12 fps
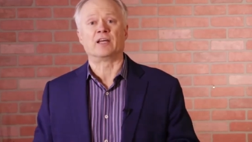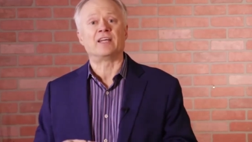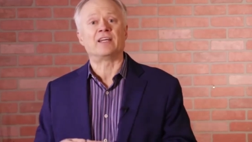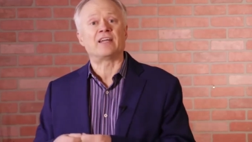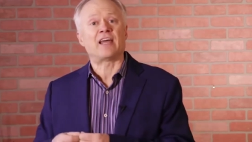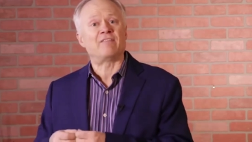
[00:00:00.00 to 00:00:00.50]
and
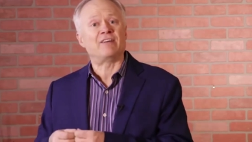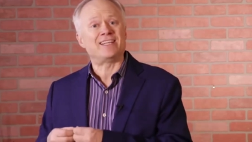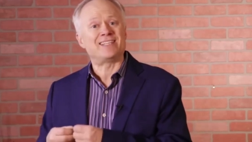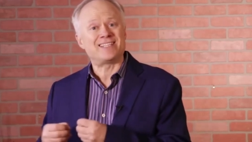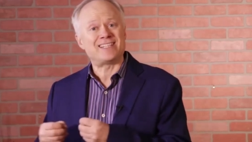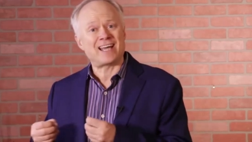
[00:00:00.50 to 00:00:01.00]
they didn't have
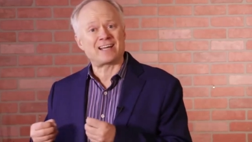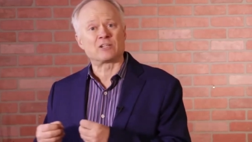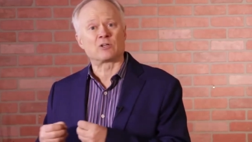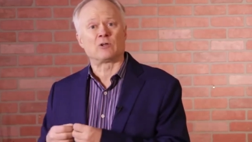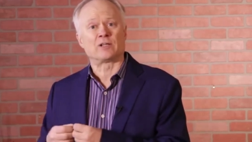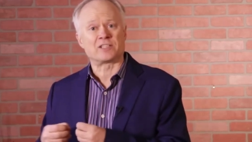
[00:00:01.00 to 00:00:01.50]
any
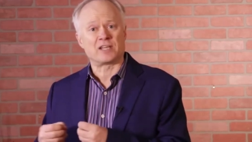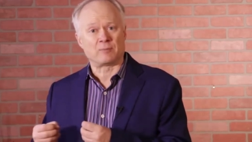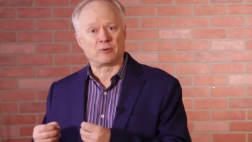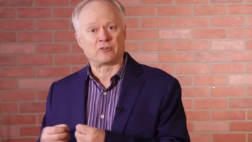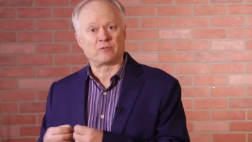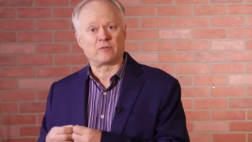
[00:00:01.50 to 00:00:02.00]
technical
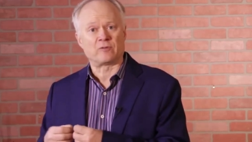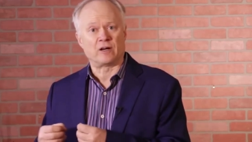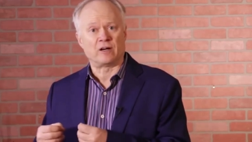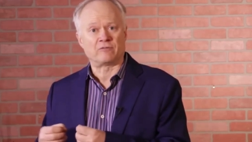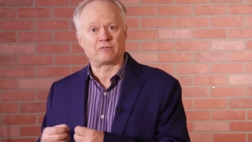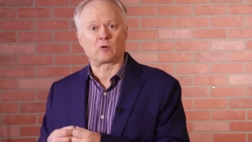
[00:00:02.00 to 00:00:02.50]
examples
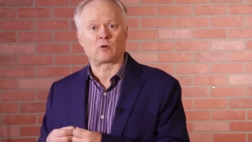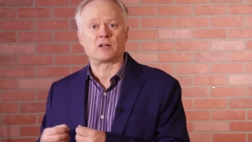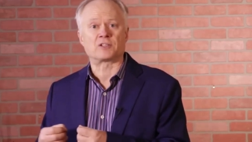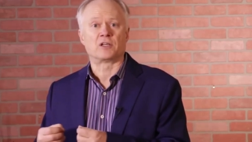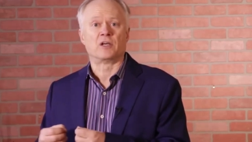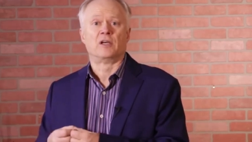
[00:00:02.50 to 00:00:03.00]
of
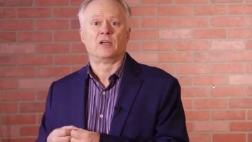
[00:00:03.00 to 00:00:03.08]
cross